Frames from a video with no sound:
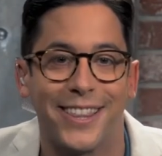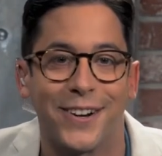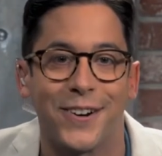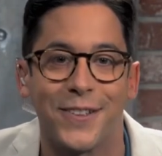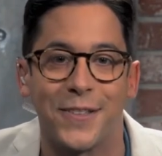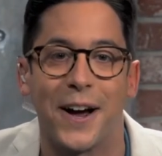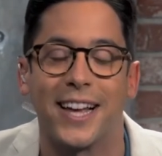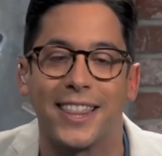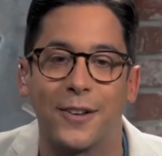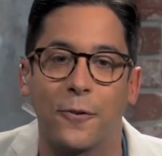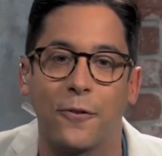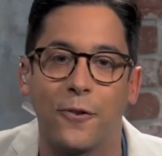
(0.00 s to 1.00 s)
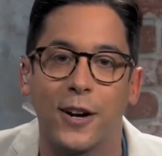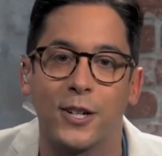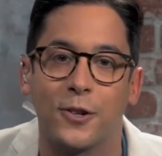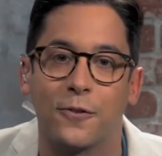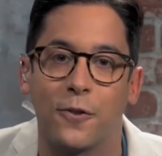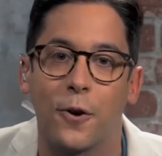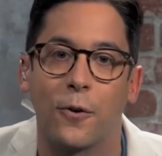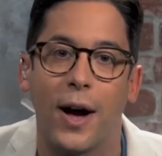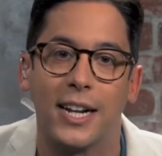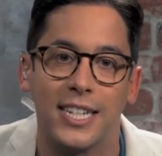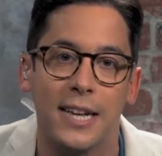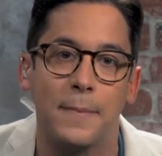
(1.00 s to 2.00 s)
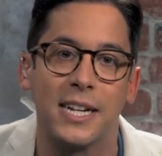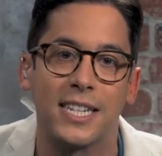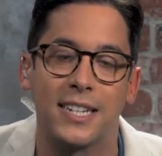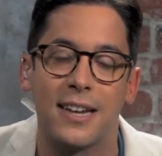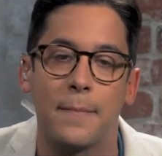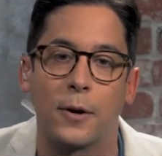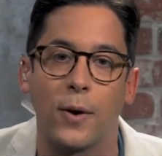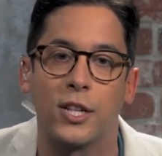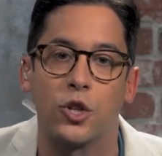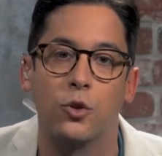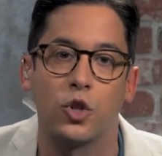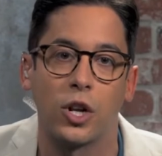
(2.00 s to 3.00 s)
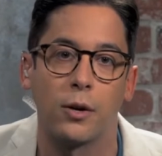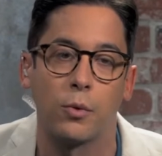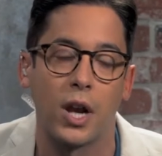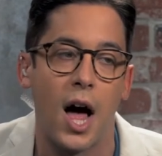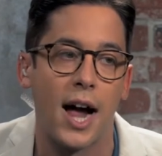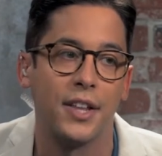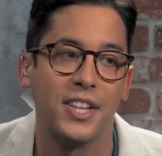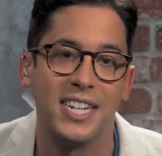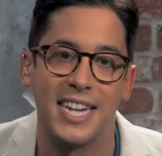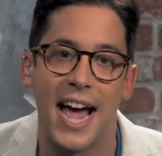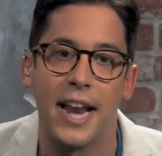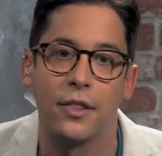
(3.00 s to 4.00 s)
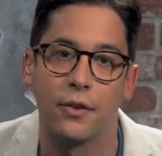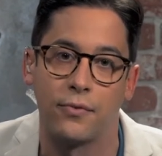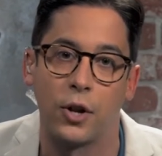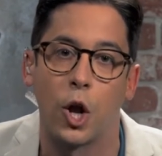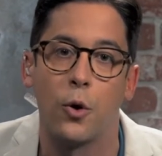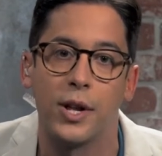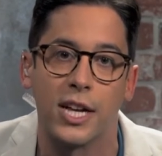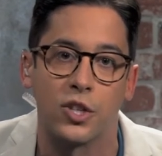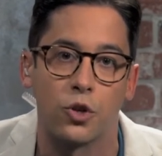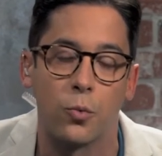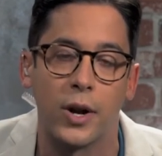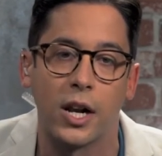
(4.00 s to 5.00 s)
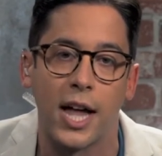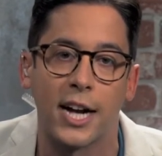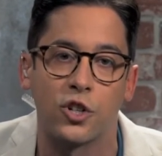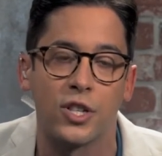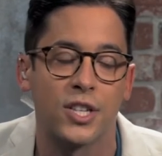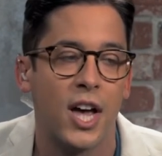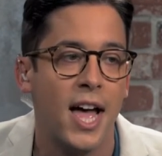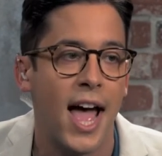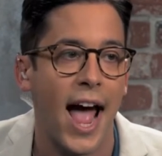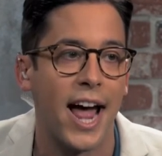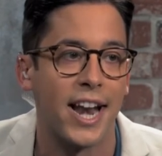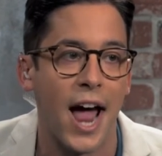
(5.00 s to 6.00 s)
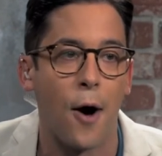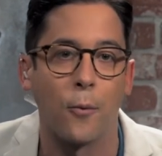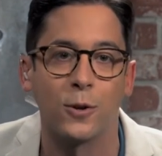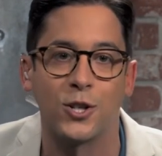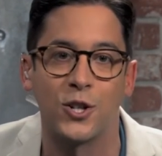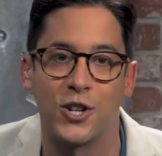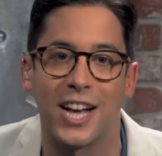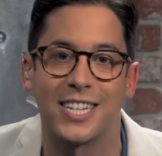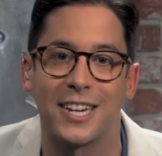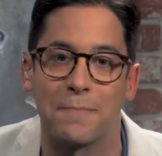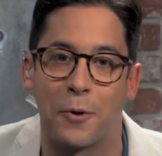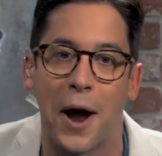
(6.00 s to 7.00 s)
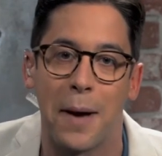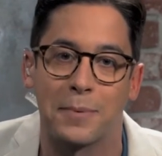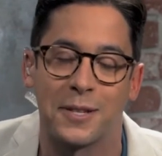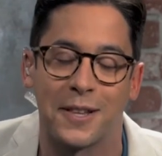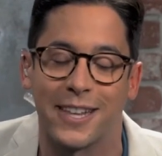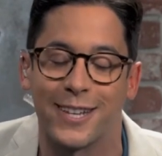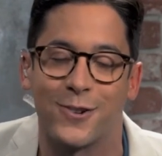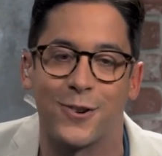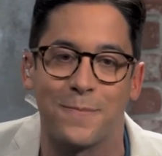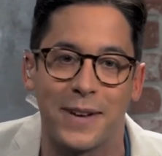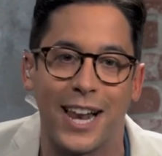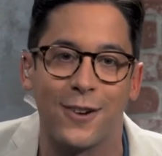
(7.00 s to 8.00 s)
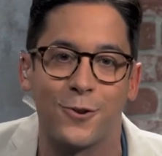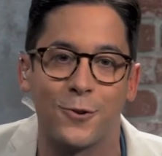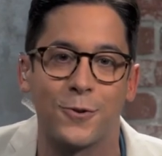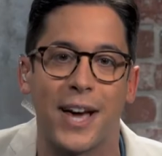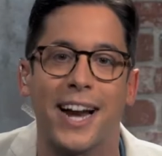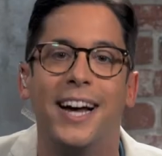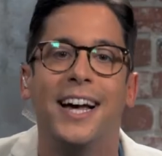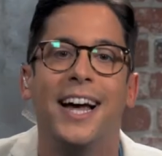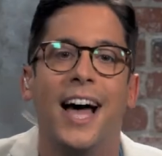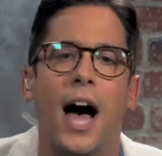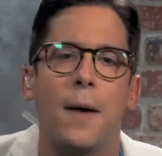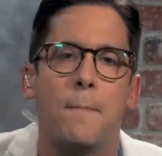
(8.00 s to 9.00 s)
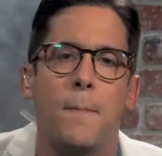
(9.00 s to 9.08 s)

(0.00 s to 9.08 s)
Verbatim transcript: they're, they're, they're, referring to voter ID because Democrats usually rely on the dead and the felonious to win elections, and now we're suggesting perhaps uh, they shouldn't be allowed to do that. Uh,